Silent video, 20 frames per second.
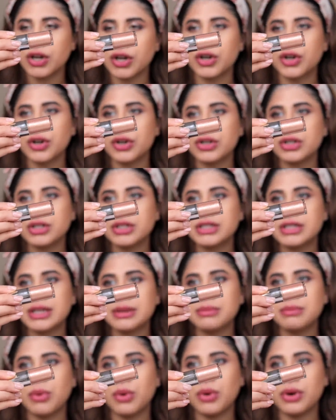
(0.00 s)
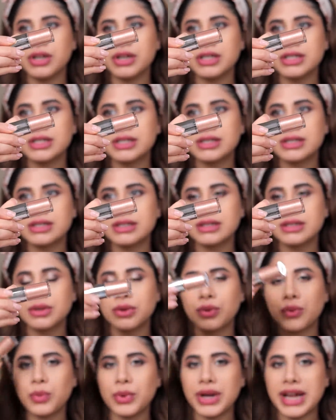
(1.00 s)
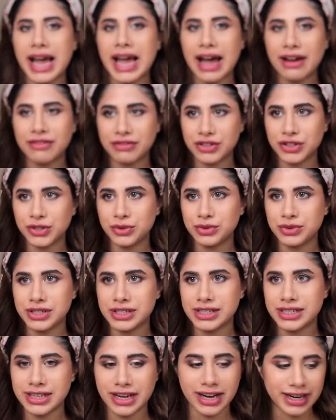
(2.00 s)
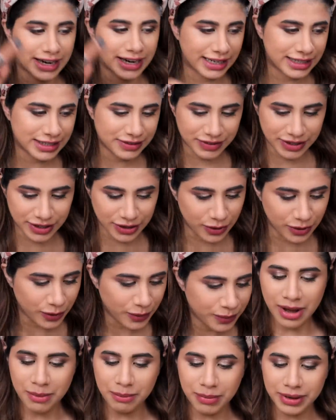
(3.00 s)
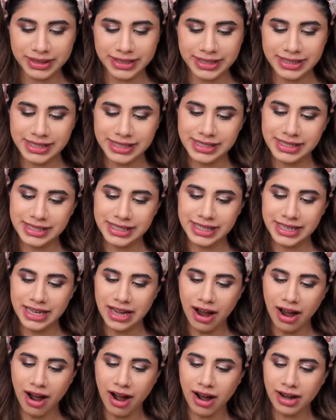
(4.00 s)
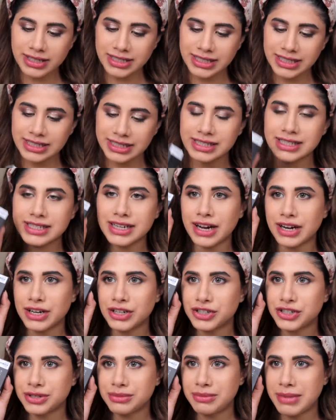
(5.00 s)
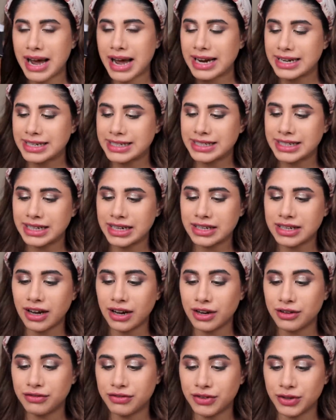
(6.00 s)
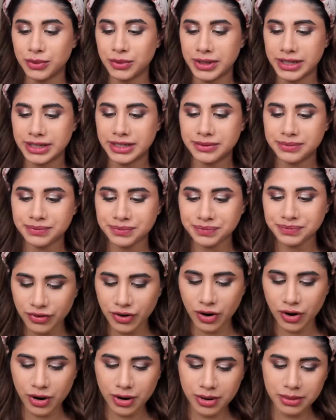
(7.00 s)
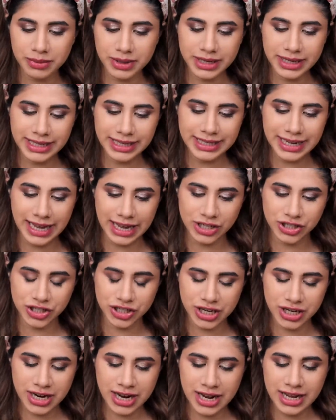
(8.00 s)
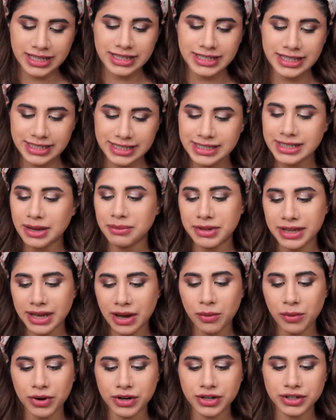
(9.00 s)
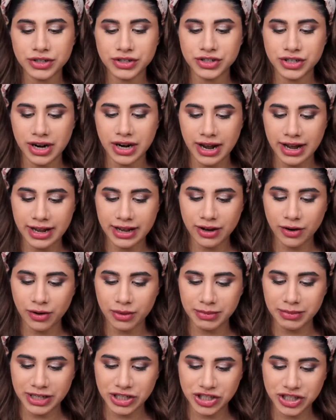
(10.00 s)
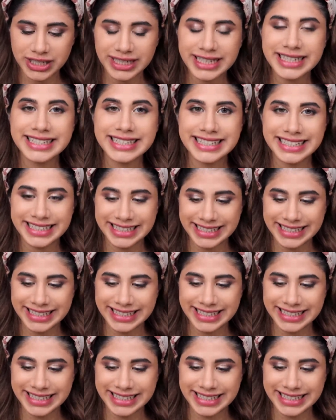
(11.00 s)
Girls and boys, we have to use this in our next video. But this is the heartiest ultra matte color fluid from Hindash. This is something I wanted to try on my cheeks.